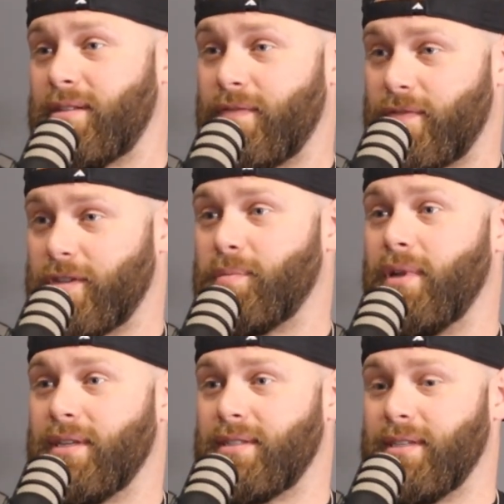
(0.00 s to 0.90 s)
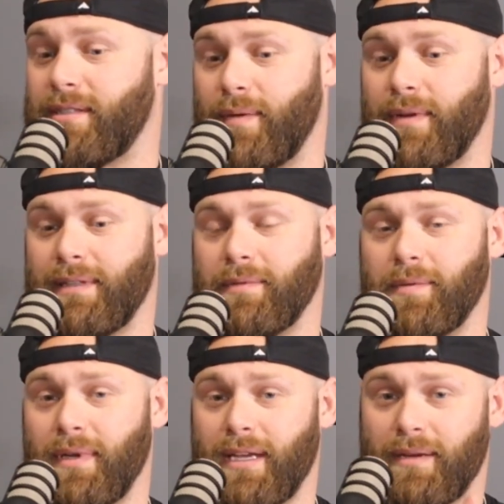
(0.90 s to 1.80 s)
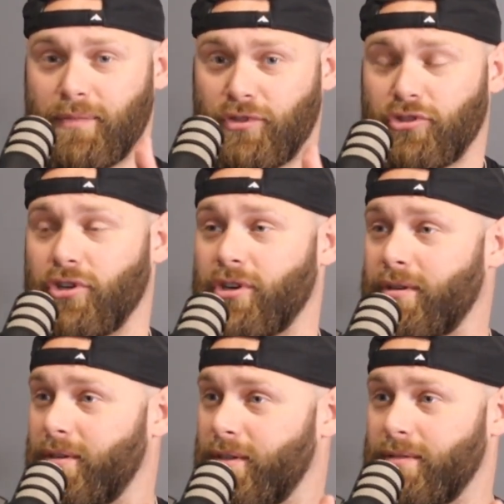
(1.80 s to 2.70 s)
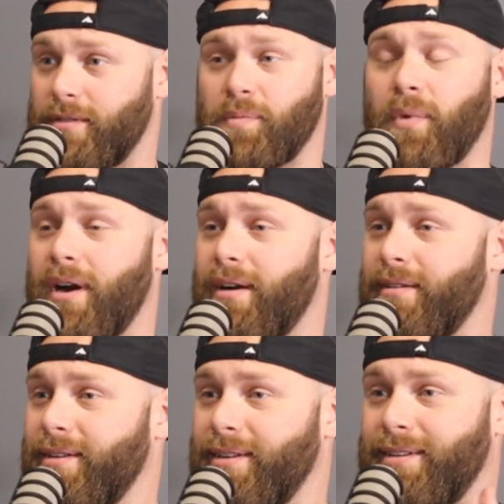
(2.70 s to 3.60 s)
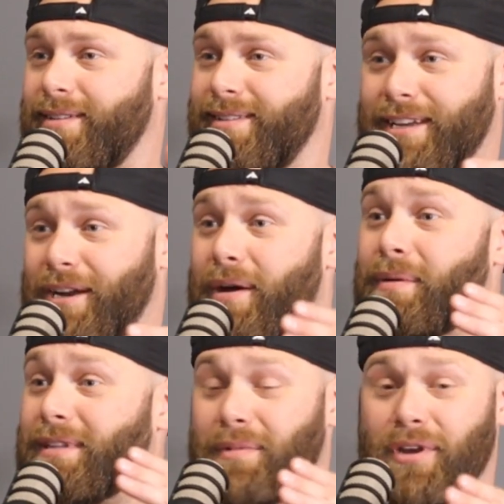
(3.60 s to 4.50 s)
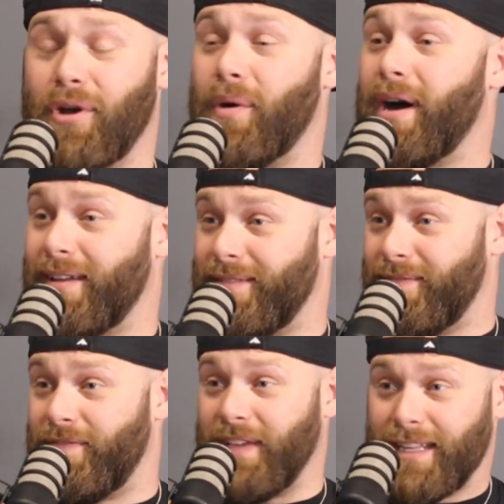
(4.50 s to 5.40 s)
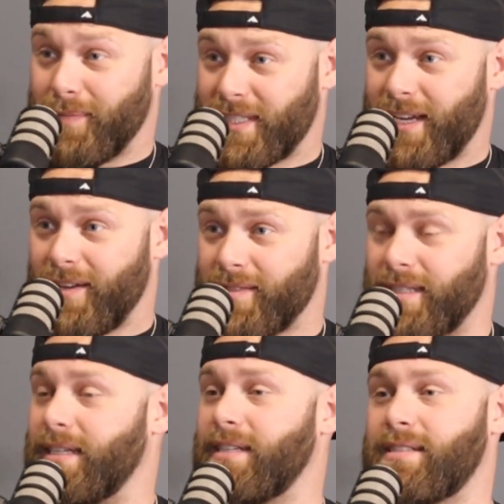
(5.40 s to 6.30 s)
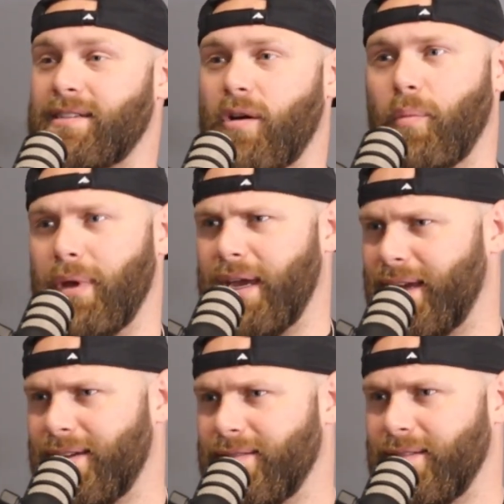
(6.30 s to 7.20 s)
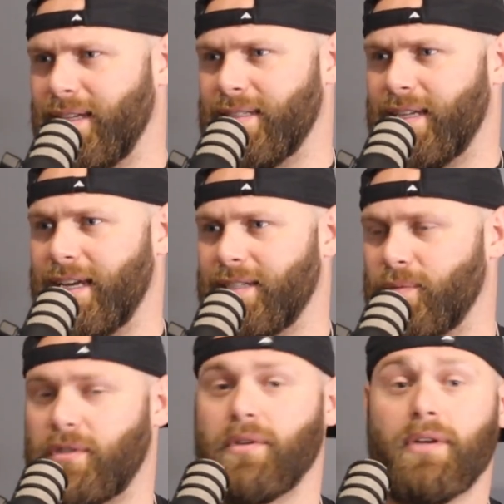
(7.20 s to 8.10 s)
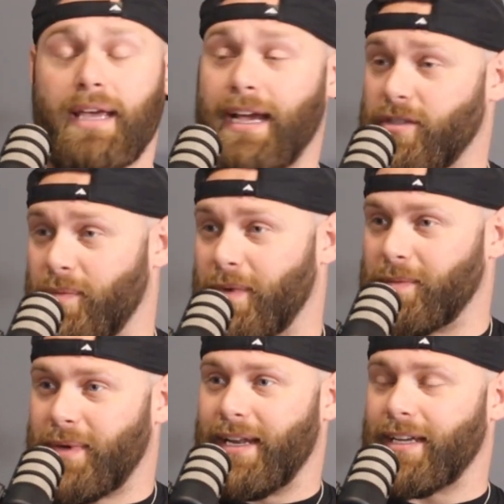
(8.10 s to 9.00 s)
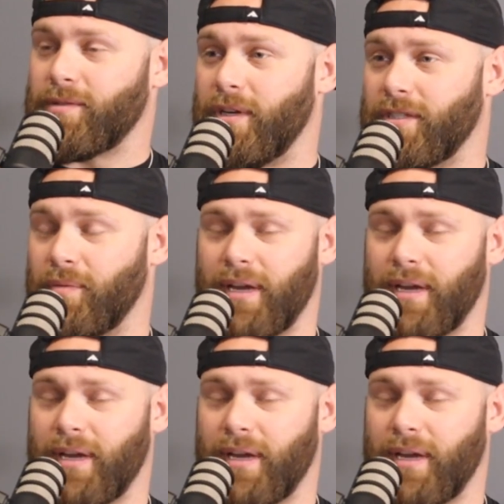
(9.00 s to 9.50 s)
The first plus is I want them to be mature, smart. You know, I want them to know how to feed themselves because that's so big these days, which actually brings me to my next question.